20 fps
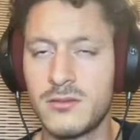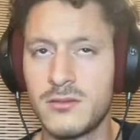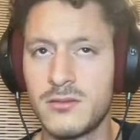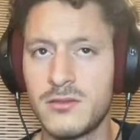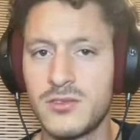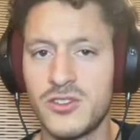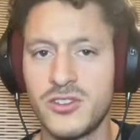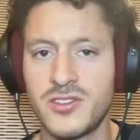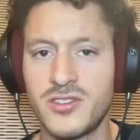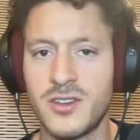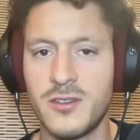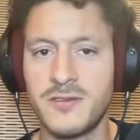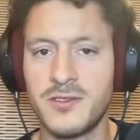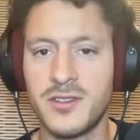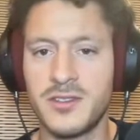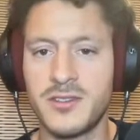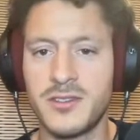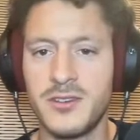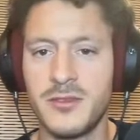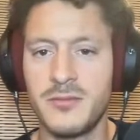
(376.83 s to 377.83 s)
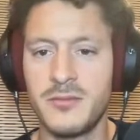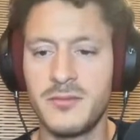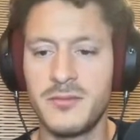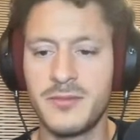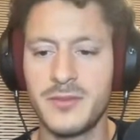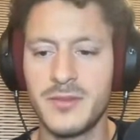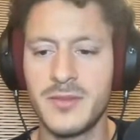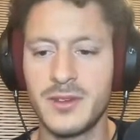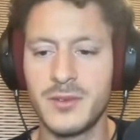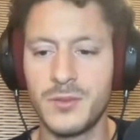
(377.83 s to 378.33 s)
Just gives it some
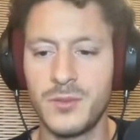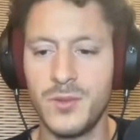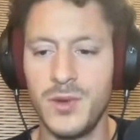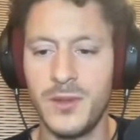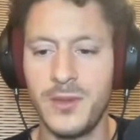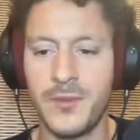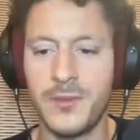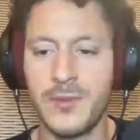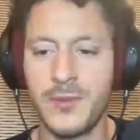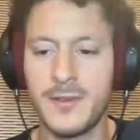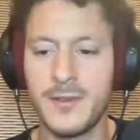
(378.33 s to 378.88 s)
width.